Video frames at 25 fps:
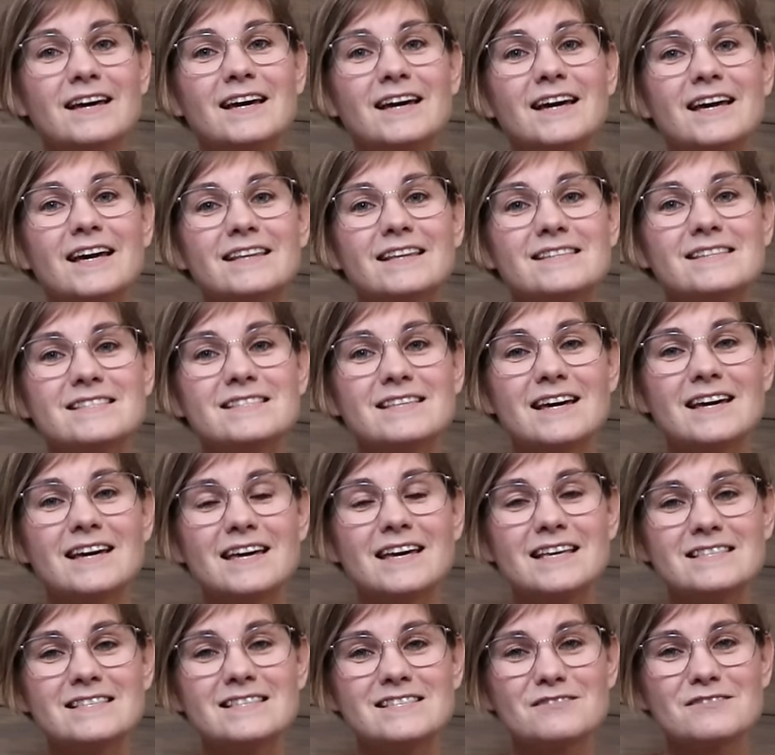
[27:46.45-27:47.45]
It's the
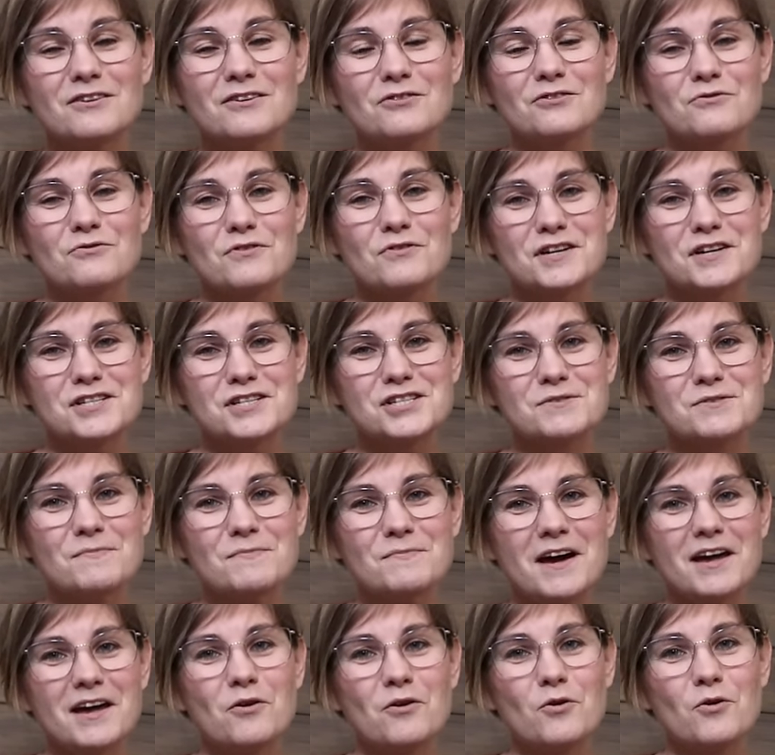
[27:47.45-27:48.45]
Instant Crush
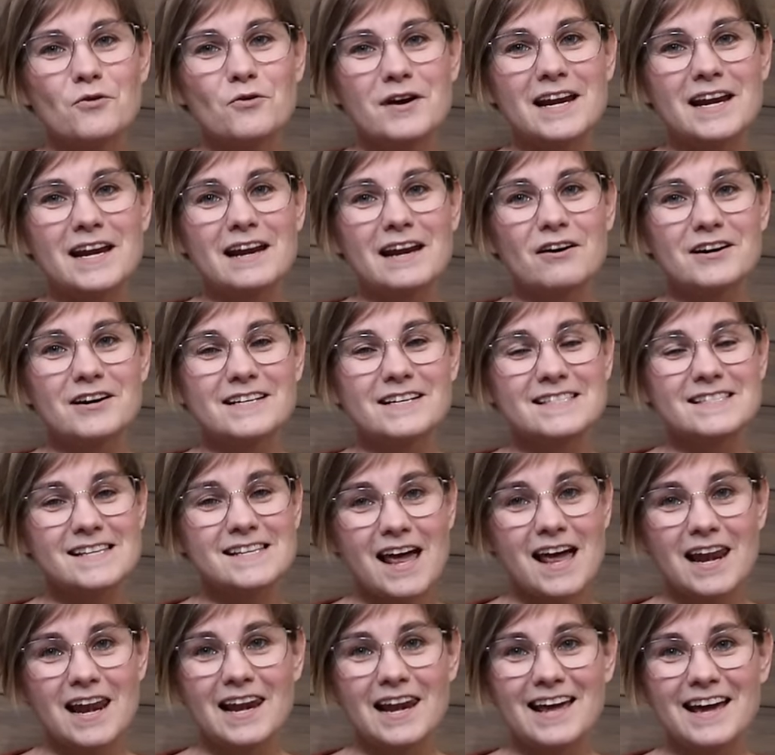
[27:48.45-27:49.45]
by Jorge
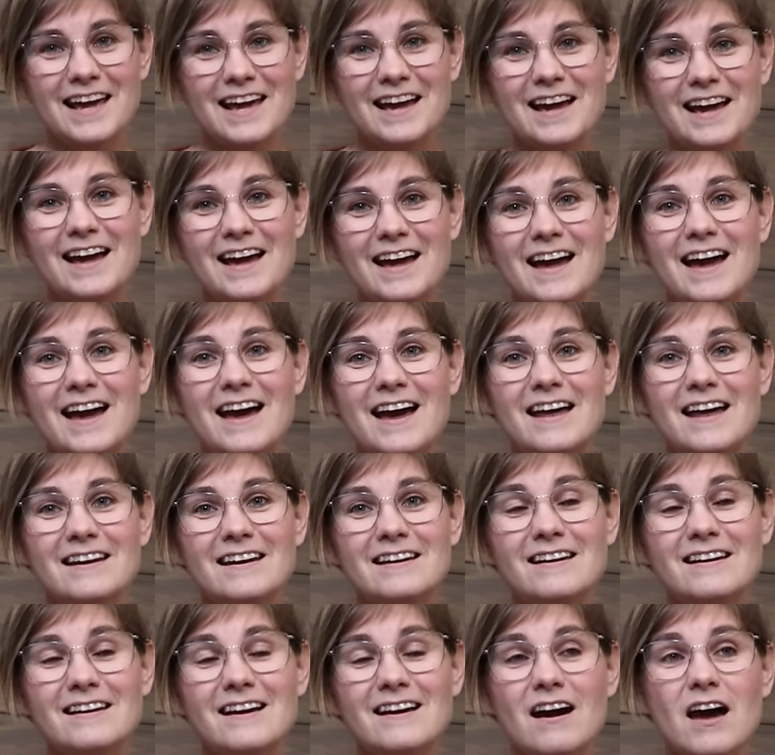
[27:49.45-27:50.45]
Locatelli,
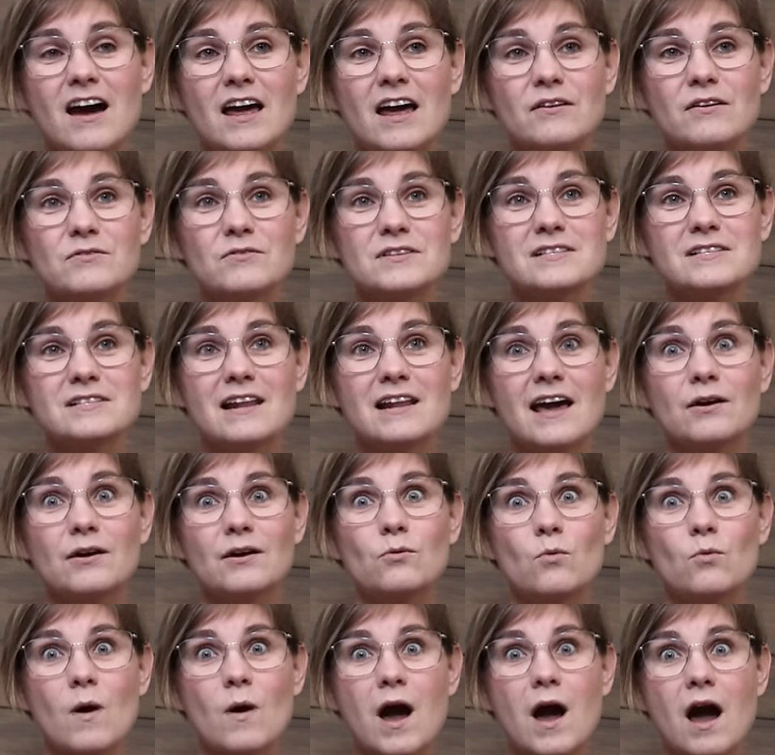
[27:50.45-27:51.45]
and I was like, wow,
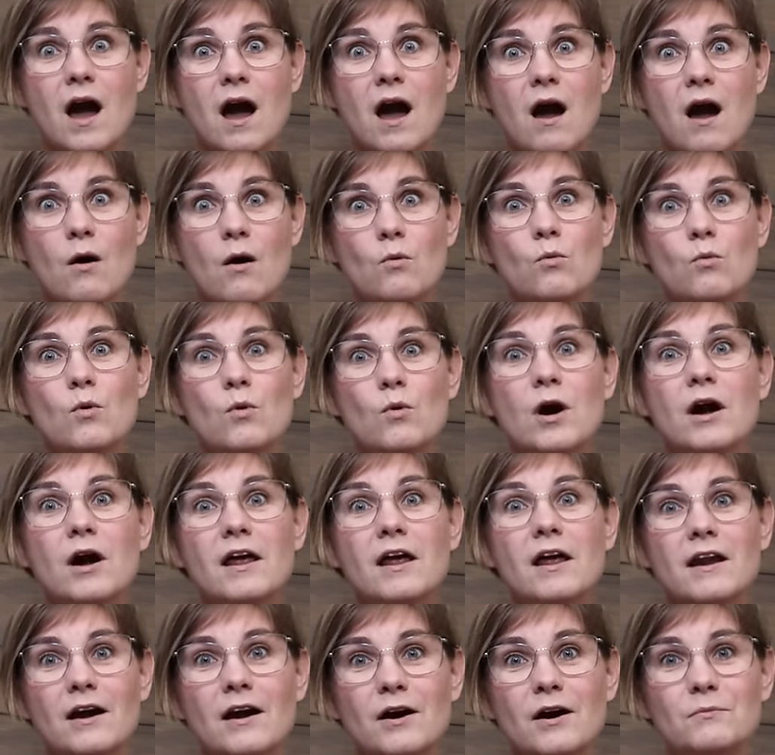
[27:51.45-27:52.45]
what
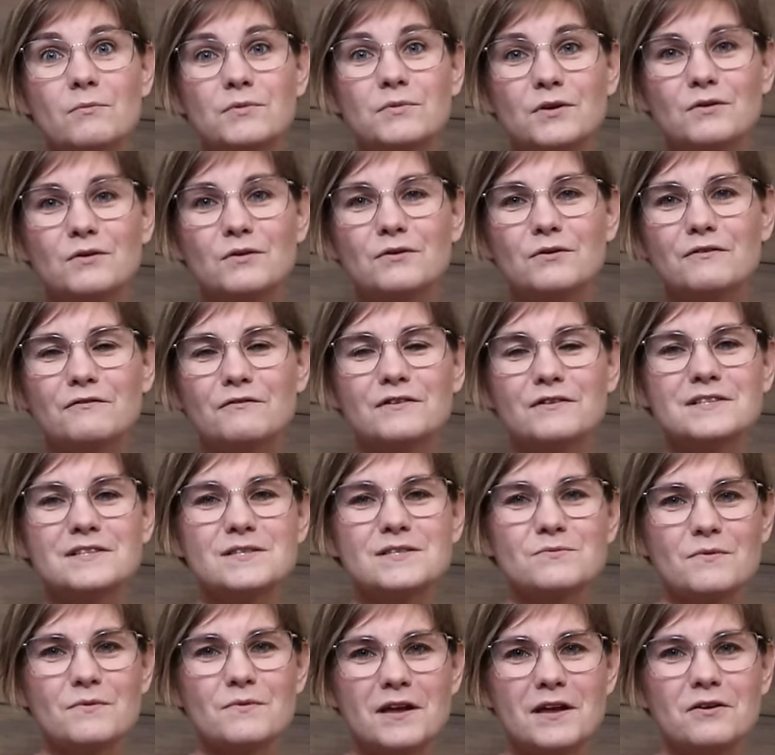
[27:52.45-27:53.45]
a beautiful
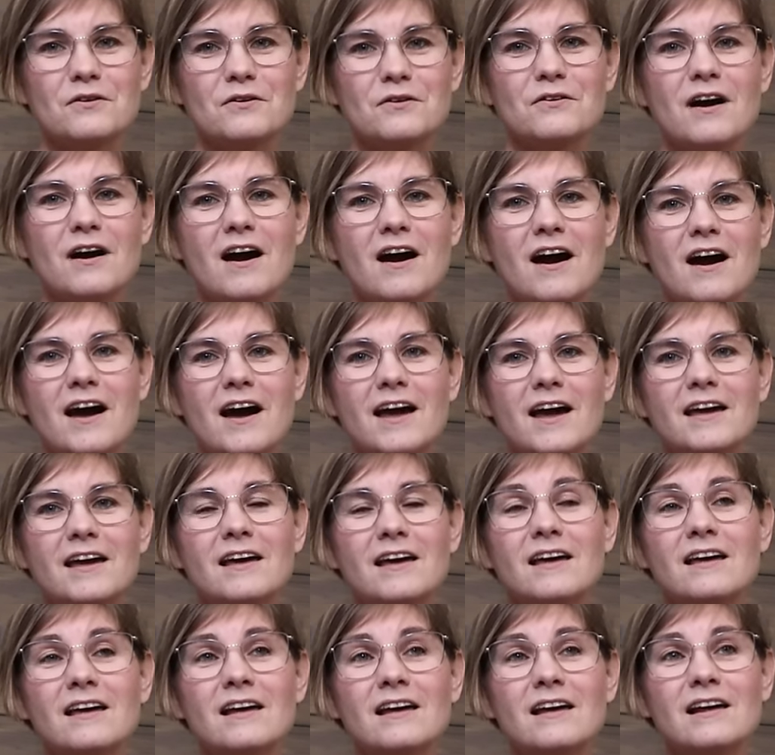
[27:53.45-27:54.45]
sweater. I
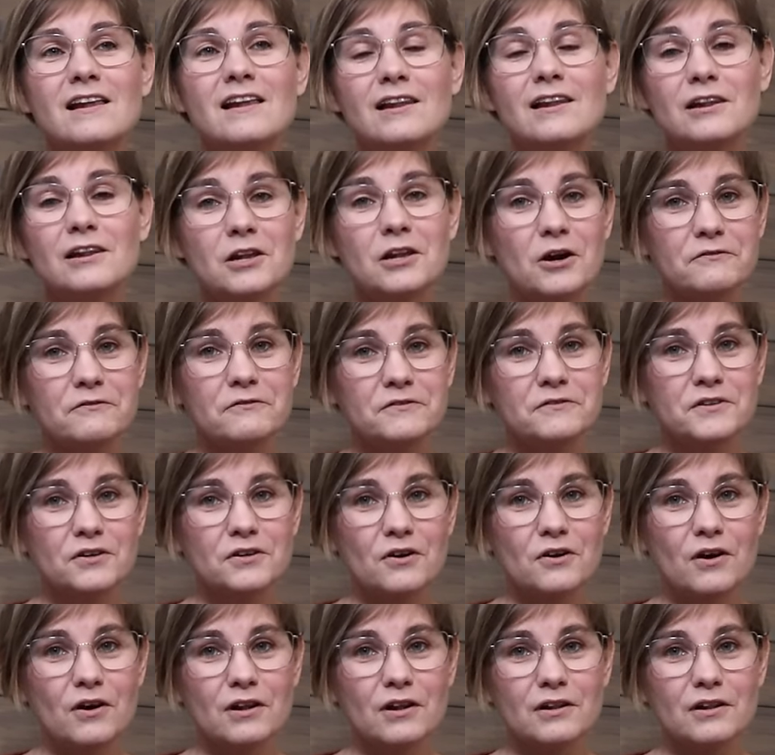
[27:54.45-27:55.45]
love the
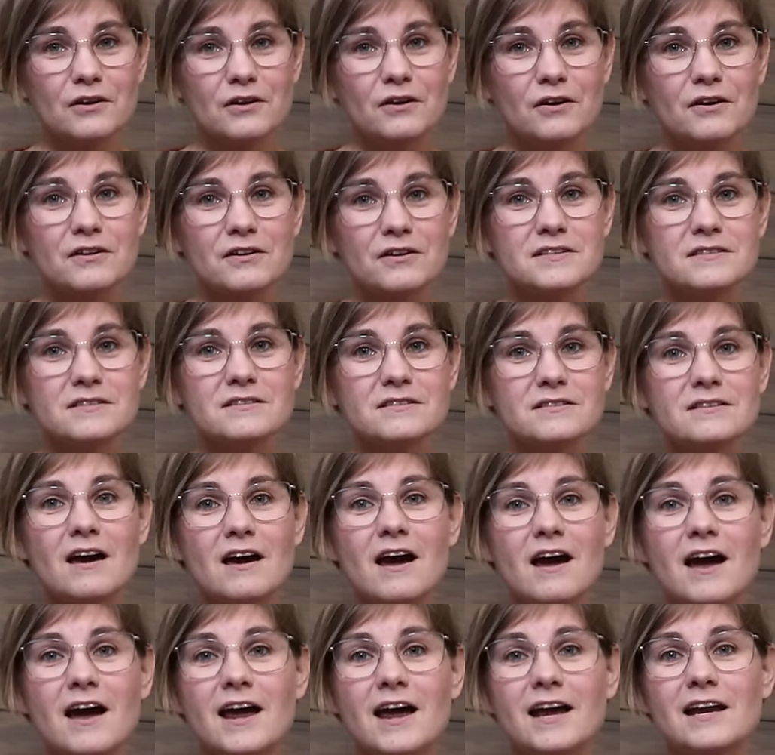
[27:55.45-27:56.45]
colors.
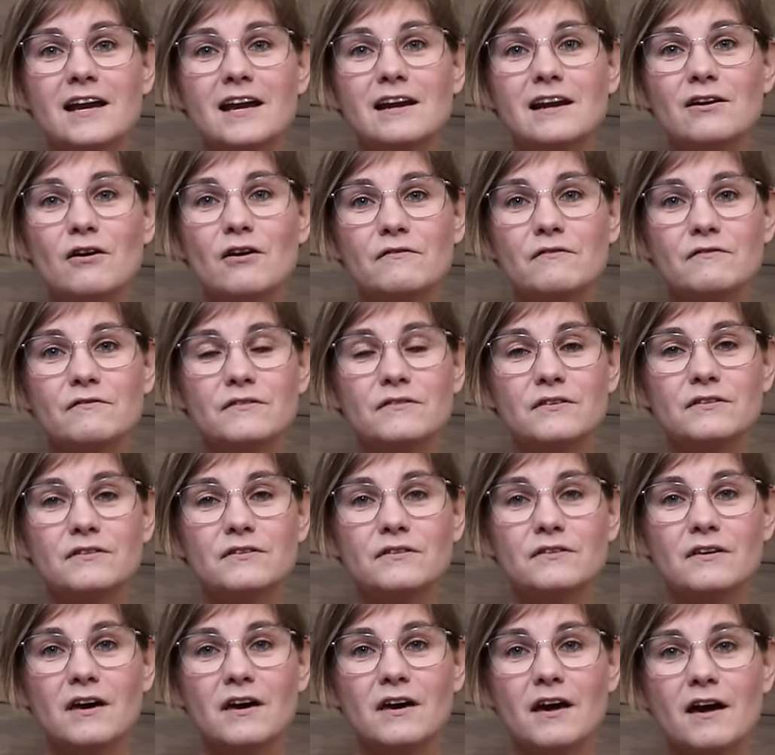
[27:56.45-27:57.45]
I loved
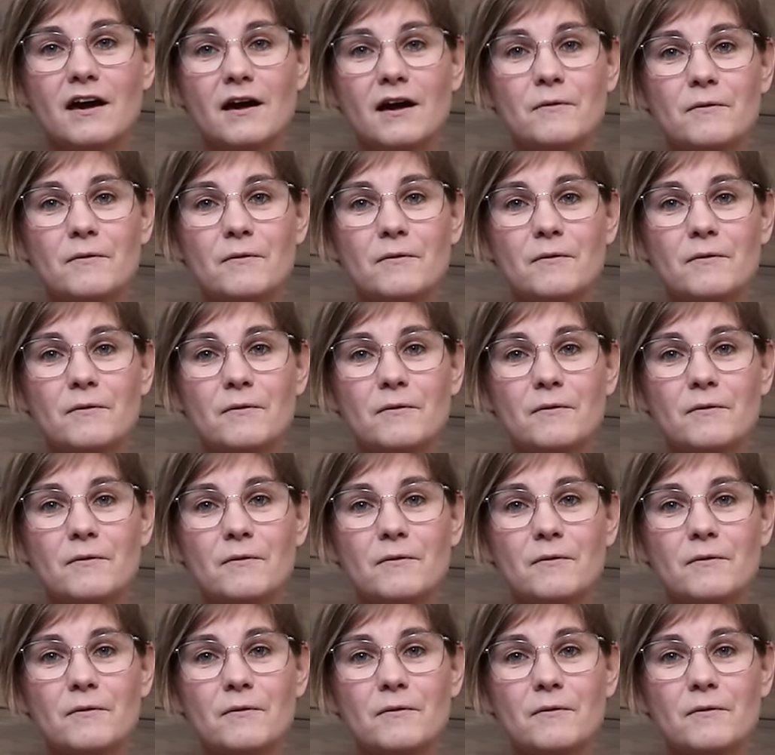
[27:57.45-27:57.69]
the